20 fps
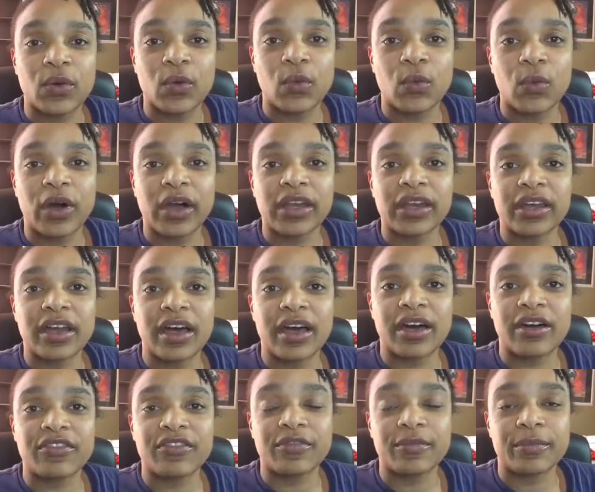one
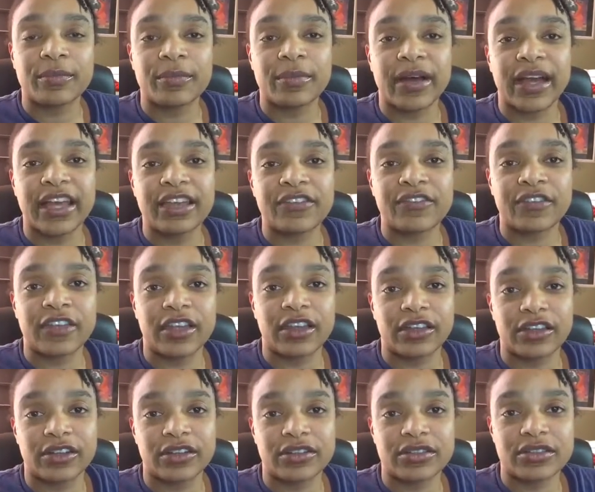of my
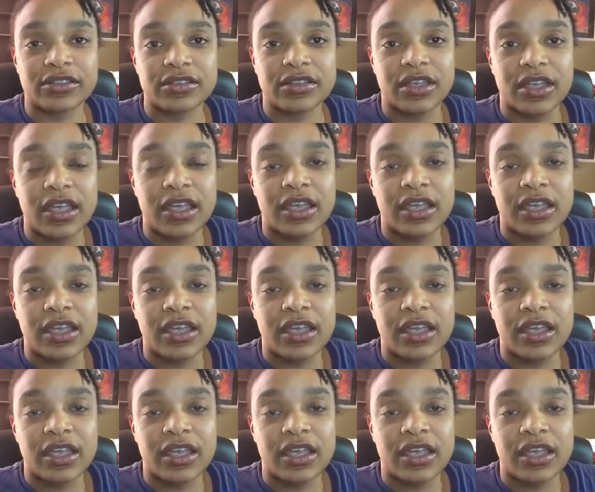failures.